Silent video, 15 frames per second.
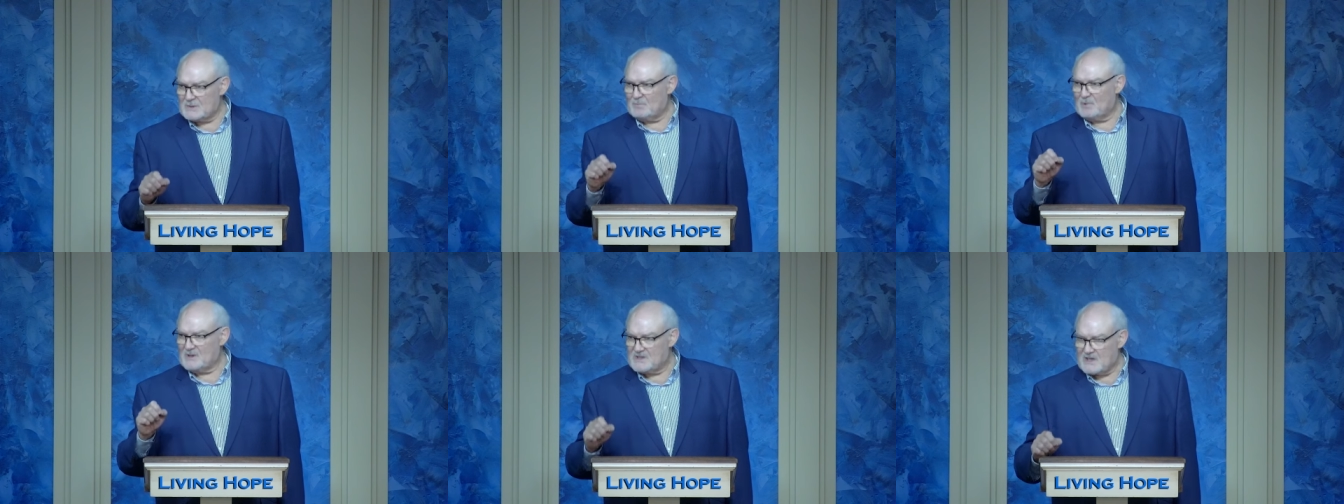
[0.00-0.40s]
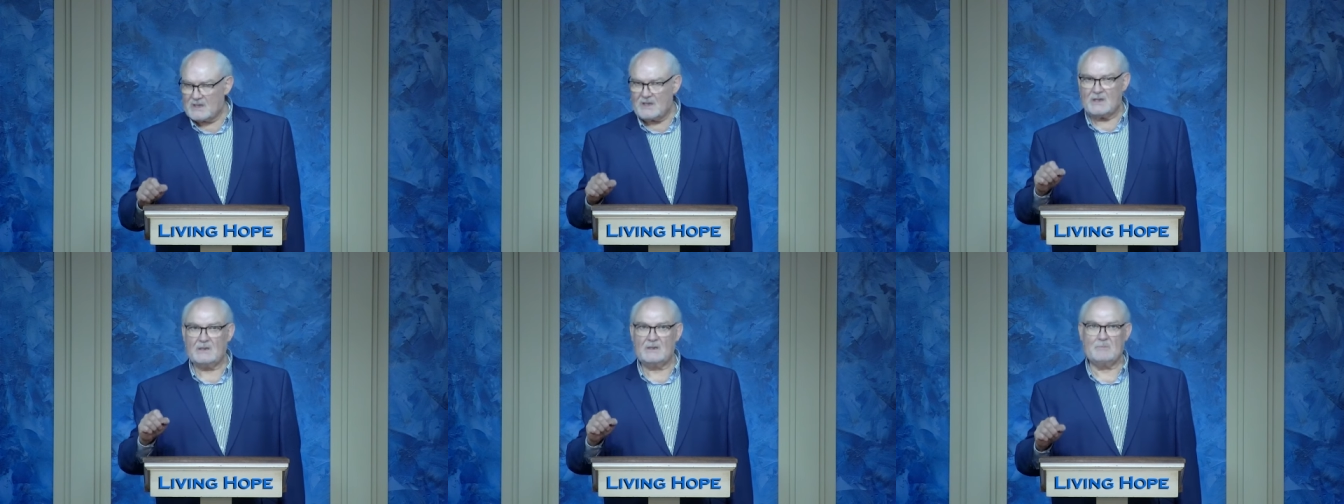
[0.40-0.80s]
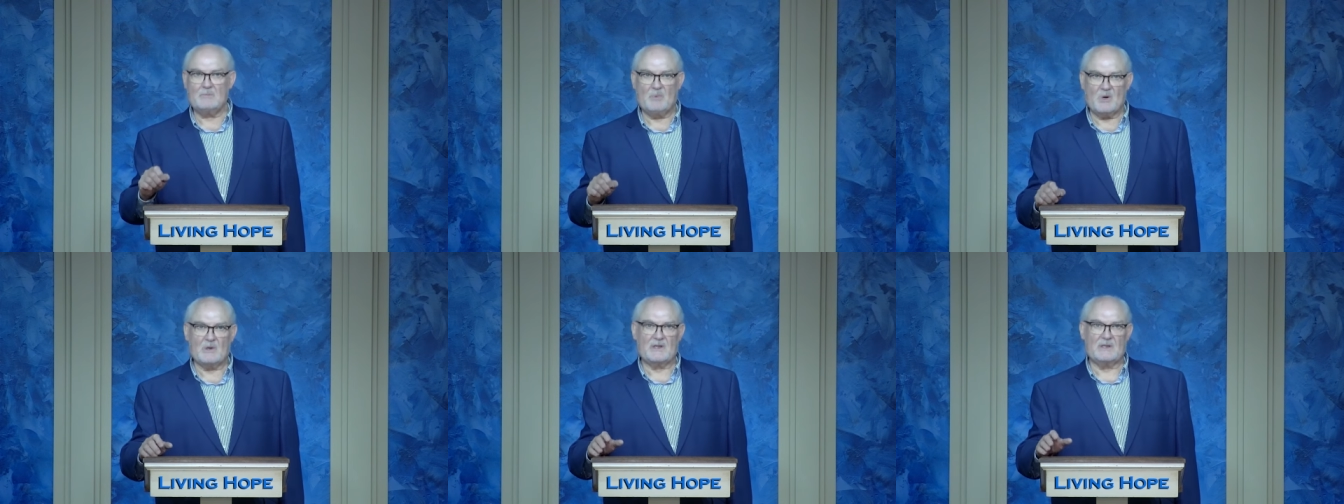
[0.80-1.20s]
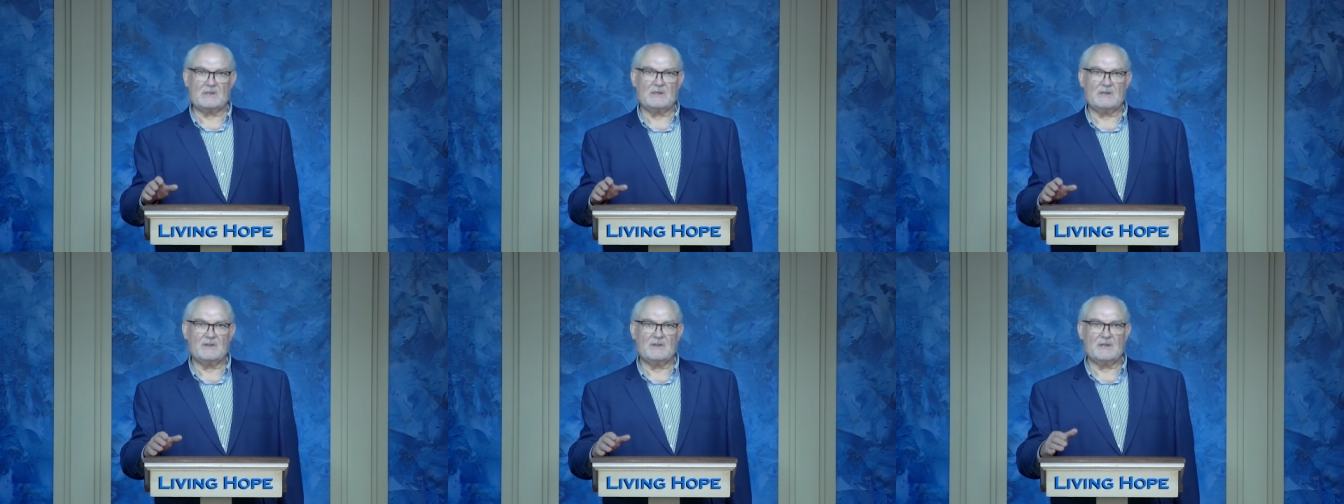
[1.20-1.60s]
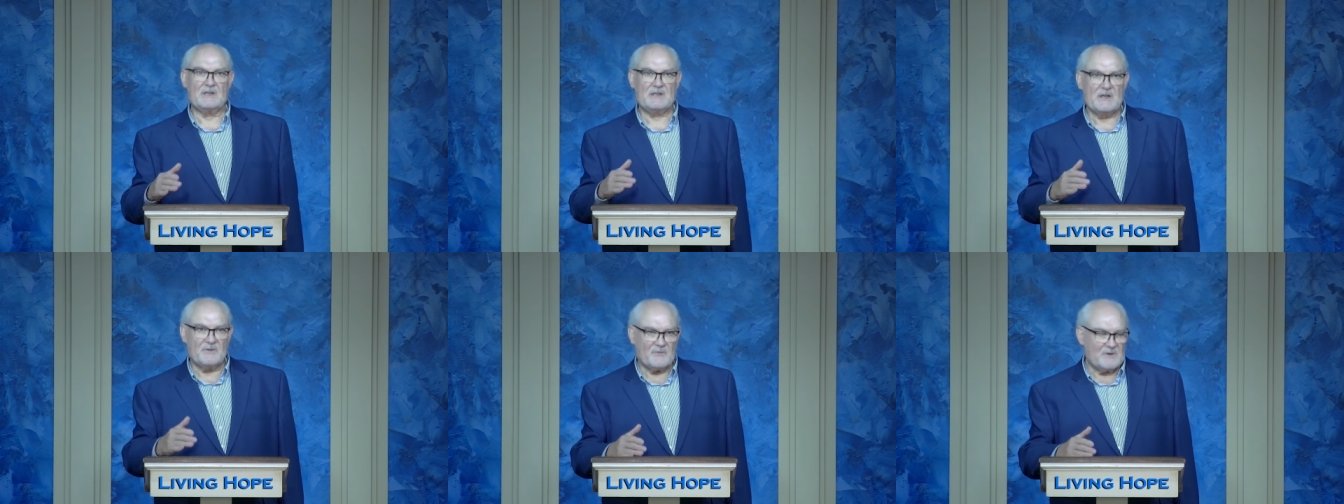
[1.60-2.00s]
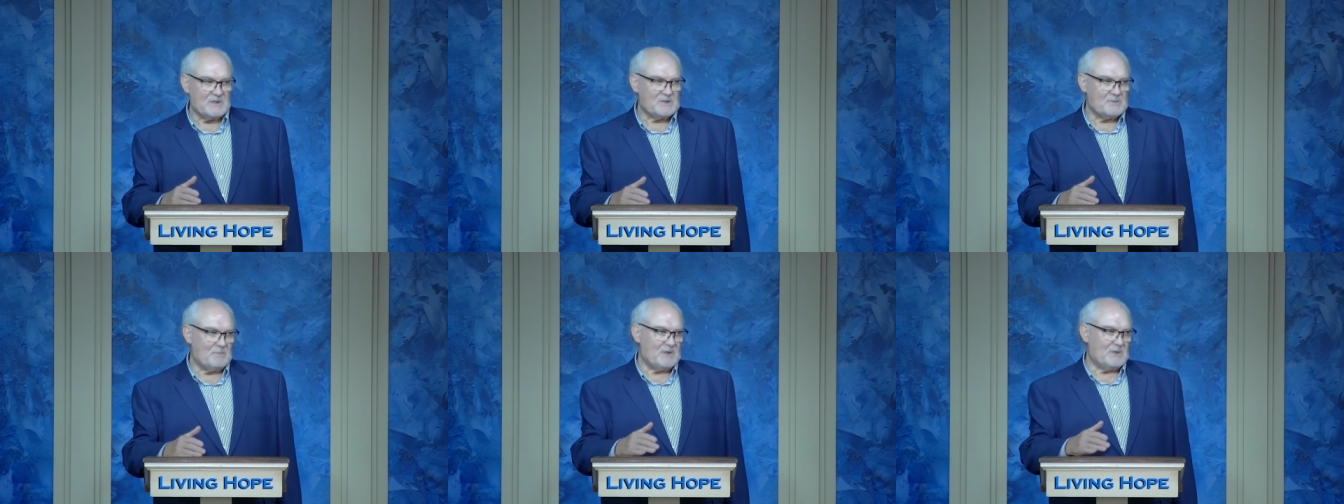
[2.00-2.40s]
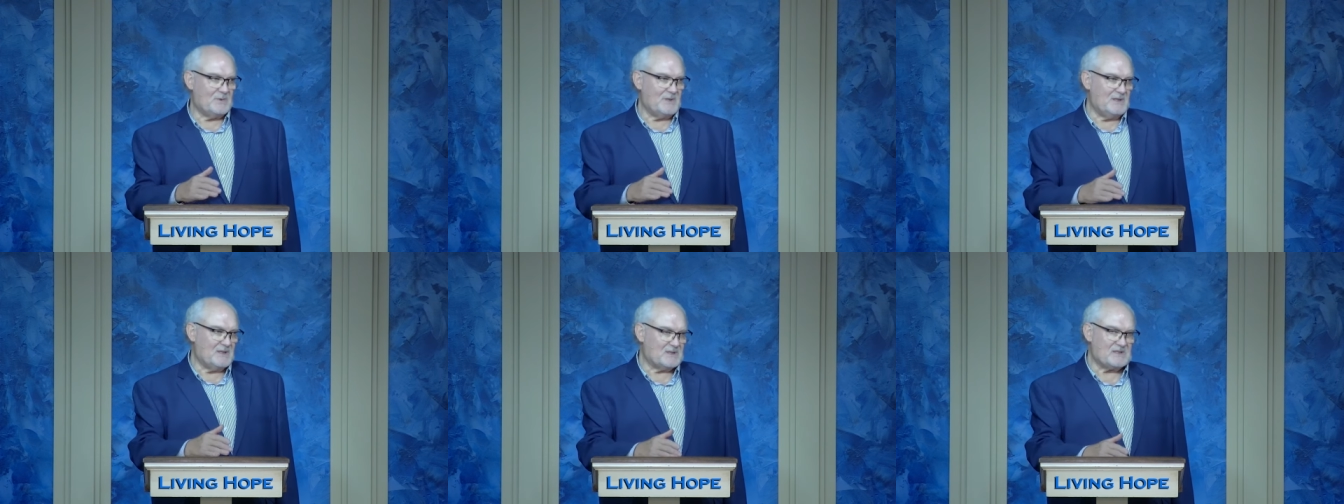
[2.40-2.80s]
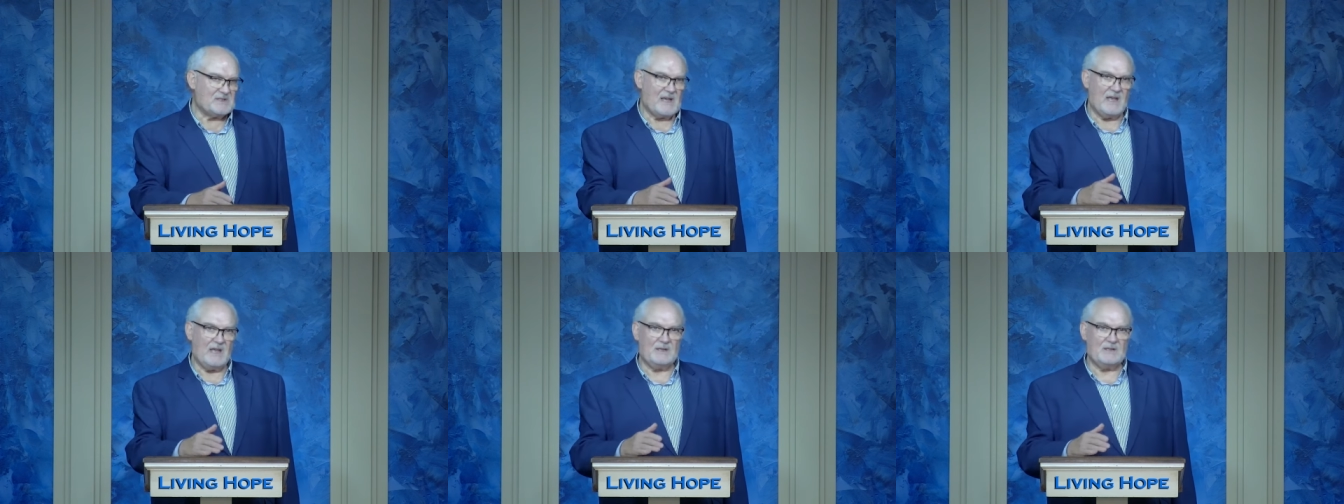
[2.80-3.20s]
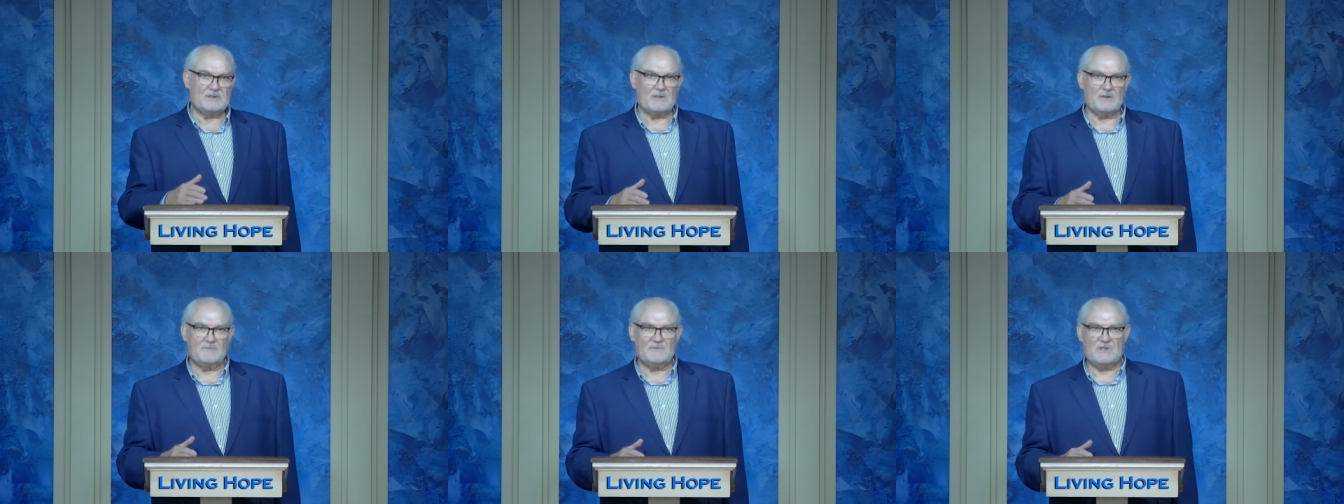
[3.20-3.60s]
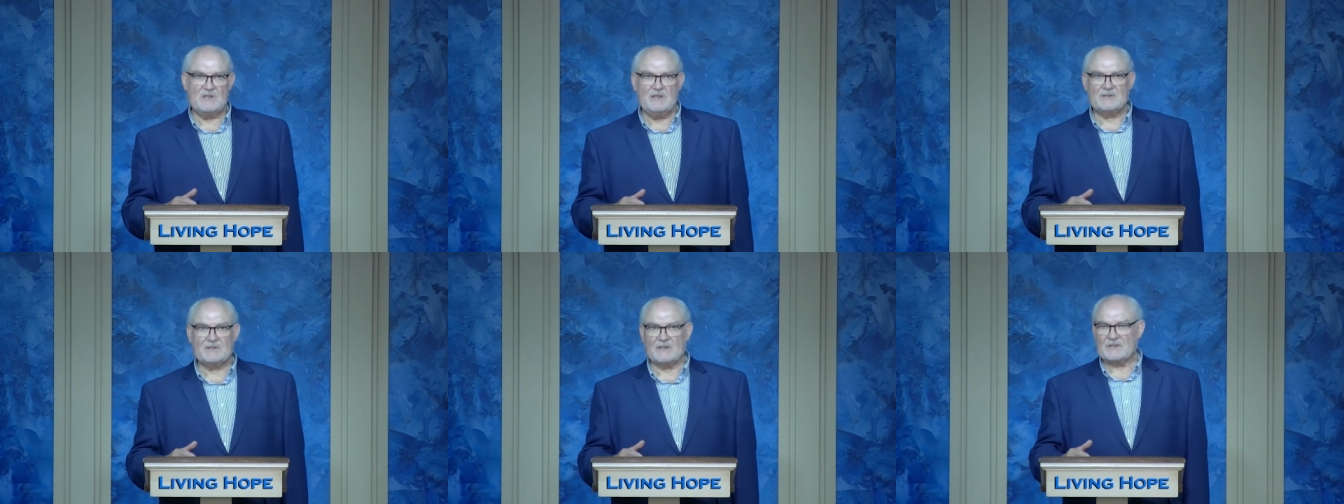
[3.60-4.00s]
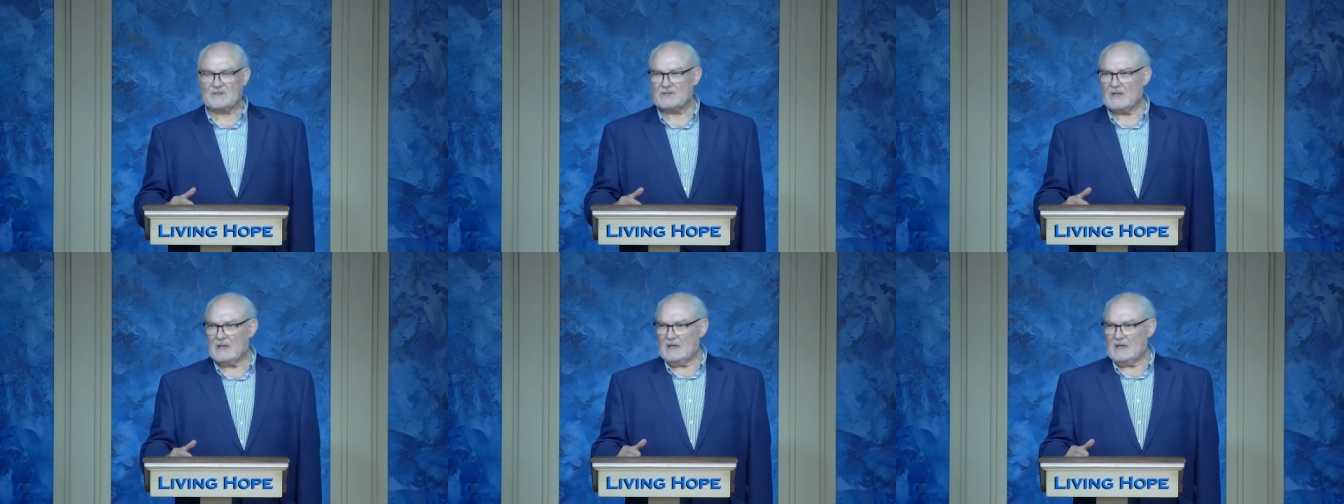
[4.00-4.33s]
particular point, the difference between the sayings of Jesus